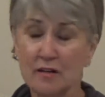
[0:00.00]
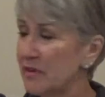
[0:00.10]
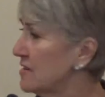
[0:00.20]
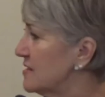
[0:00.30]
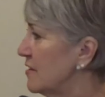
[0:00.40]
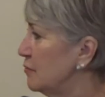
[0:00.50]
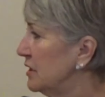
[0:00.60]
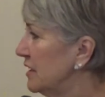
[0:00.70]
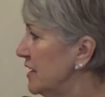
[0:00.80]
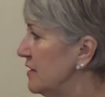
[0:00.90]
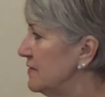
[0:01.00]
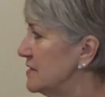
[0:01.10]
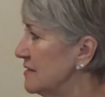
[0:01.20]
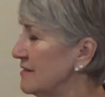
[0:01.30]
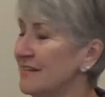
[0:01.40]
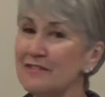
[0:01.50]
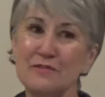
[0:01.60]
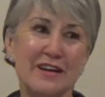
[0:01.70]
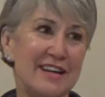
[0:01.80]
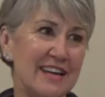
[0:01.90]
Because they believed the
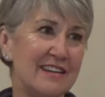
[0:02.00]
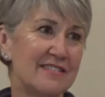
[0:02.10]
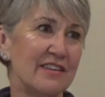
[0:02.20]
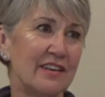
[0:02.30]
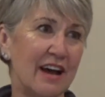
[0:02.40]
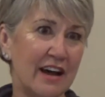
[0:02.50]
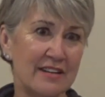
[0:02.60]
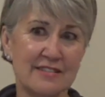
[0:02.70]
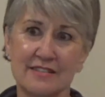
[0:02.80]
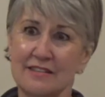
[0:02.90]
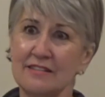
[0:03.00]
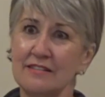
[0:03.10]
three D's, the lies